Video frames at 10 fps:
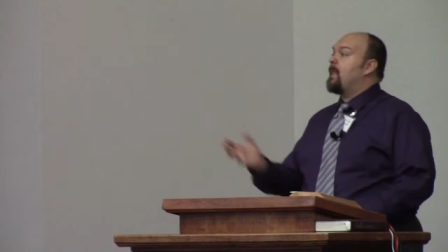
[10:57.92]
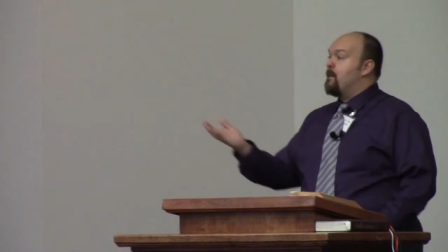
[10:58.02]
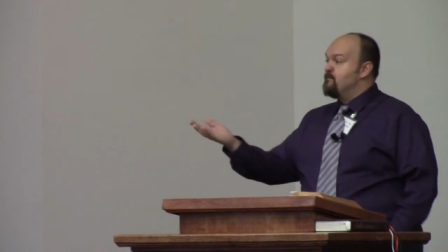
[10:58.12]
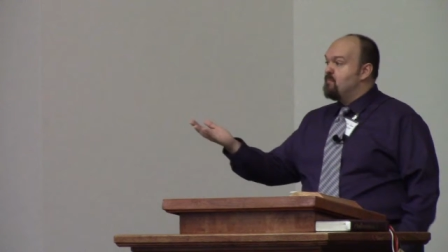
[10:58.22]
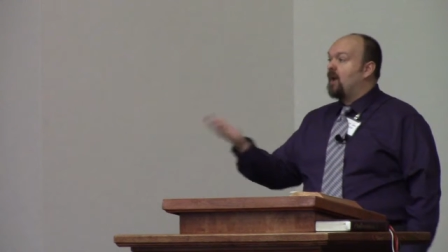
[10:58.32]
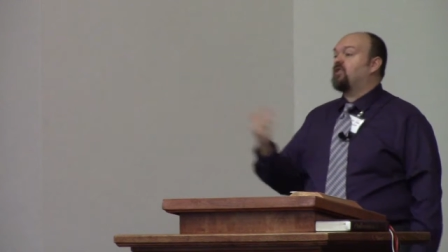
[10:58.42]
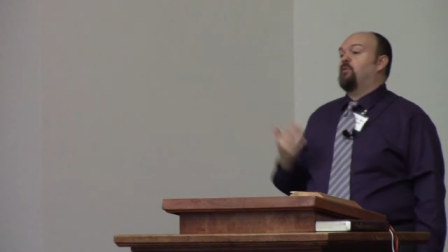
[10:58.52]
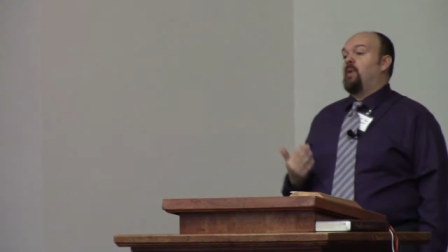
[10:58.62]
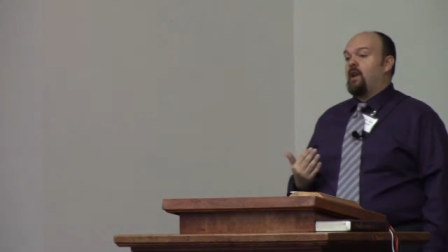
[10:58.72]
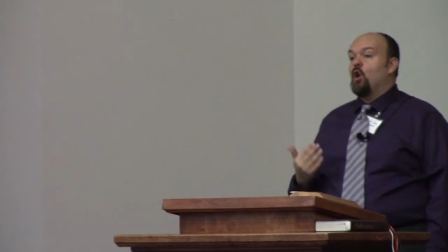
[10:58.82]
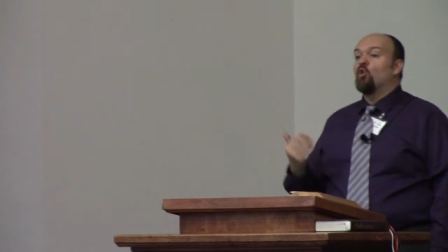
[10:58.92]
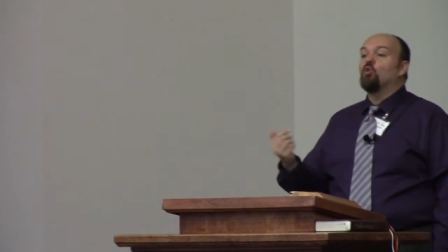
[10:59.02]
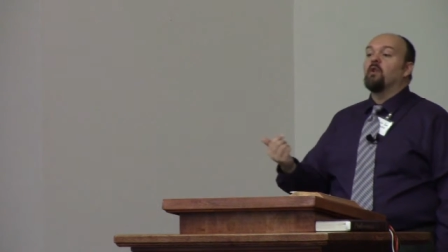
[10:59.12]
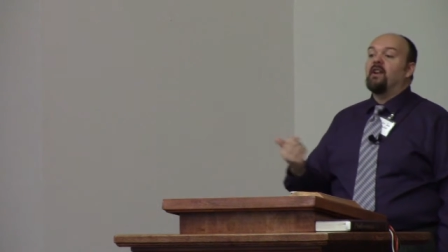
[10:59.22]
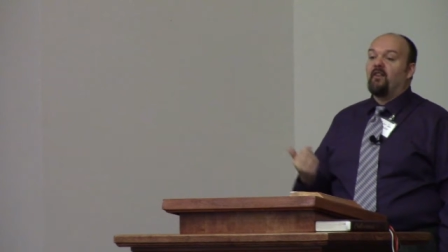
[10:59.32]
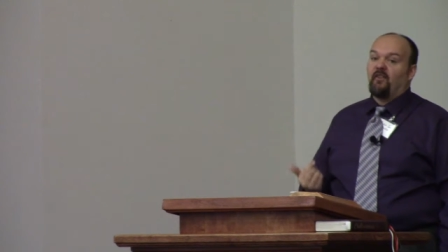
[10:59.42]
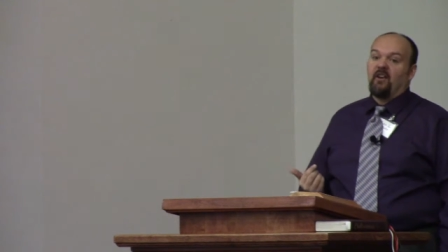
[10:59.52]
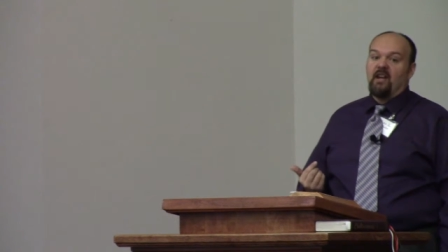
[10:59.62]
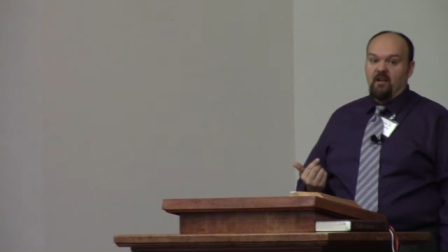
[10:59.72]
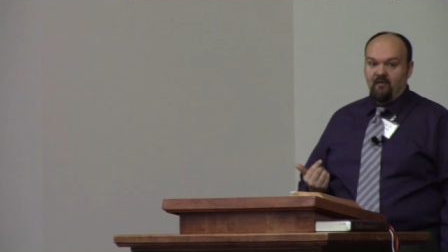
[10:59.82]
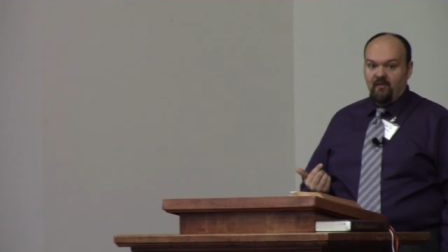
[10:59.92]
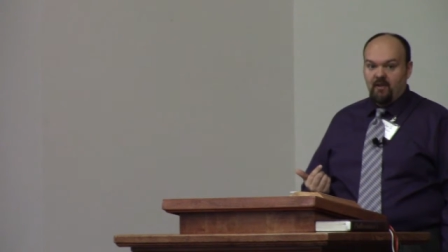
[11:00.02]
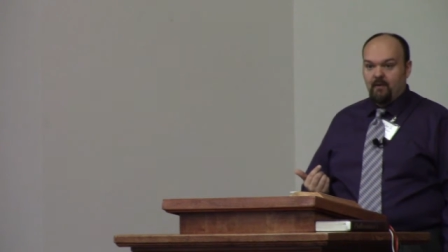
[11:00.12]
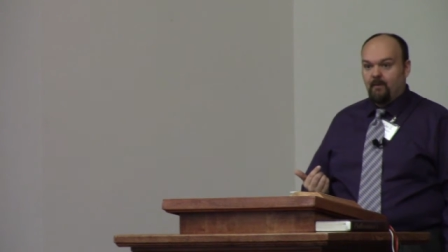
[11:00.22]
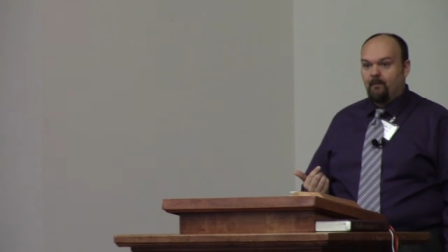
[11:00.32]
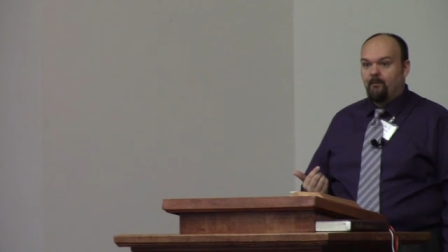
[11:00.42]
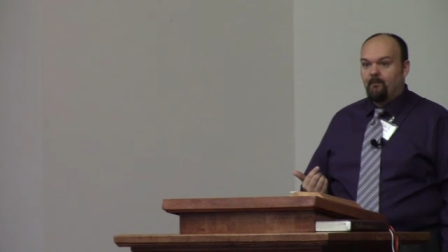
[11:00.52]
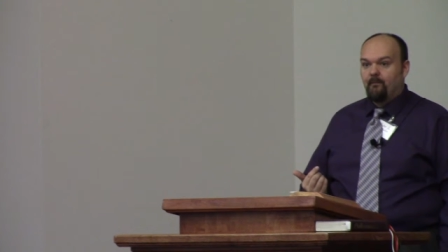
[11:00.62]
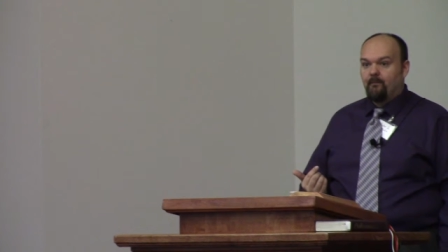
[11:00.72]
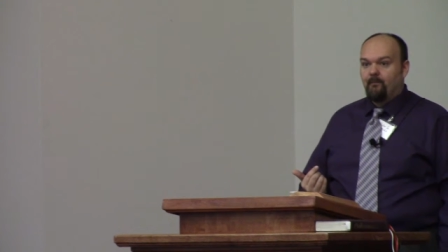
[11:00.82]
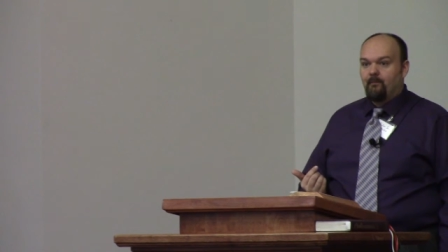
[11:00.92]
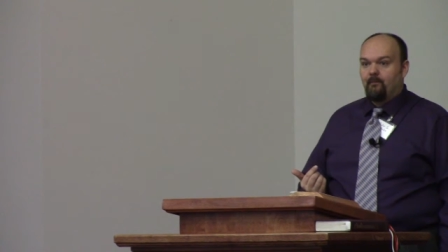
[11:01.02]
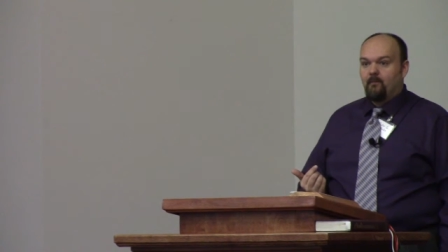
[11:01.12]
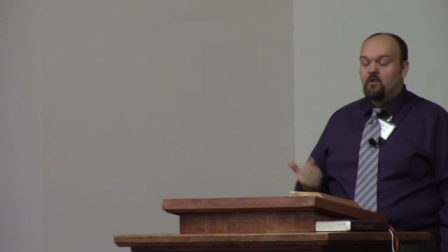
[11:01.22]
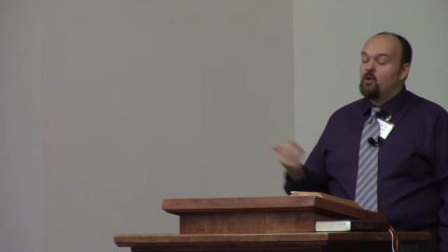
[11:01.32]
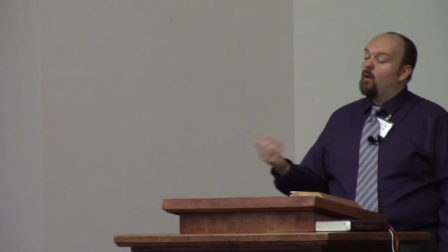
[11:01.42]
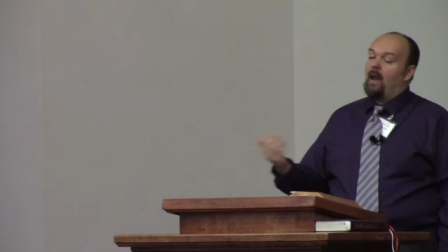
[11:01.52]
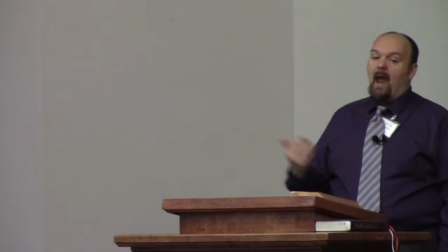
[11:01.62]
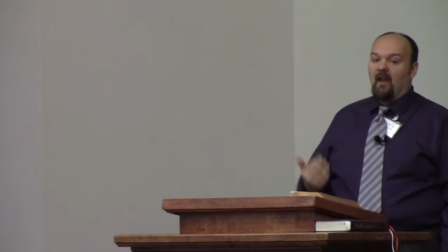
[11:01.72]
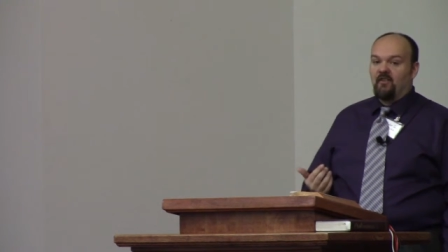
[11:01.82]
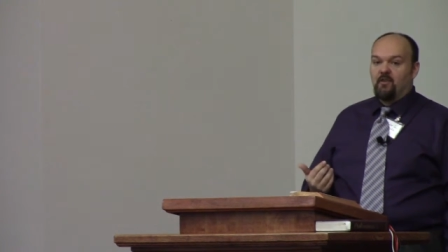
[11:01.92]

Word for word: that must be received. Joy has